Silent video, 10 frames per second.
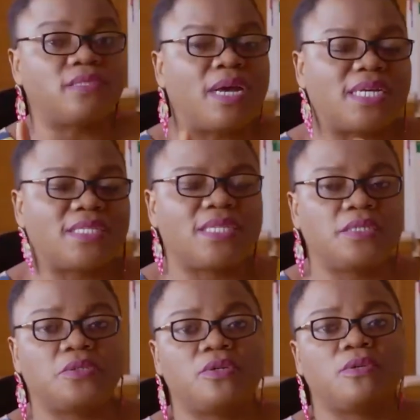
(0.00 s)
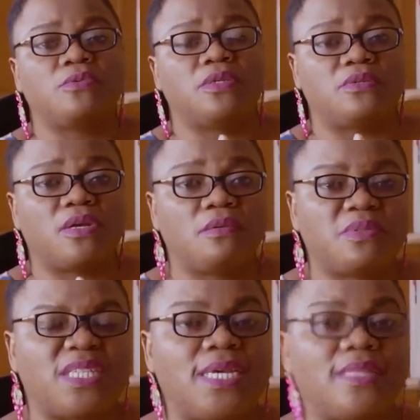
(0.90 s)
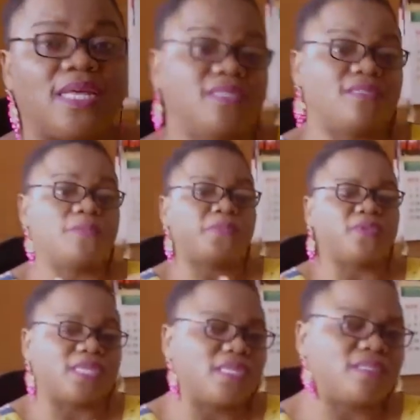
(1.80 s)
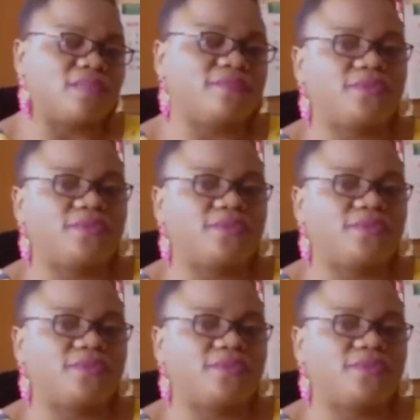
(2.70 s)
mask, though some say that it's not protective.